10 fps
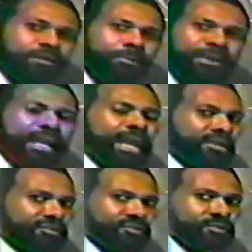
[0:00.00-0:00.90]
from the
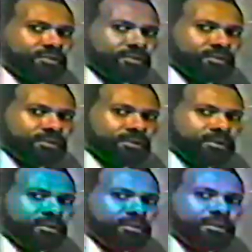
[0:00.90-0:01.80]
x.
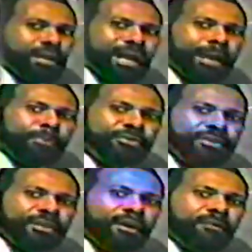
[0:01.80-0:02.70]
The
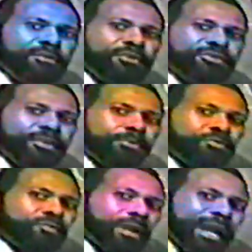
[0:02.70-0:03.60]
opposite of
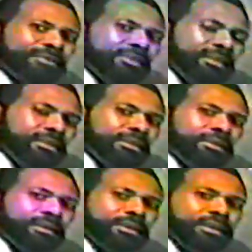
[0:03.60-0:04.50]
subtracting
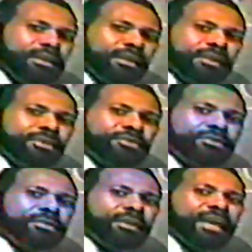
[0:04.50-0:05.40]
is
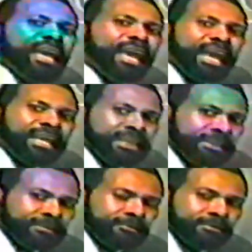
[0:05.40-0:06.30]
adding.
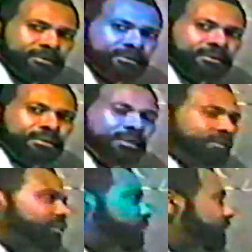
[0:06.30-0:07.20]

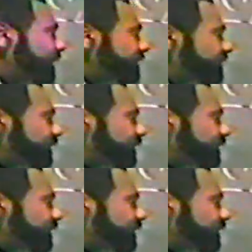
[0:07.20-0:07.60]
So since the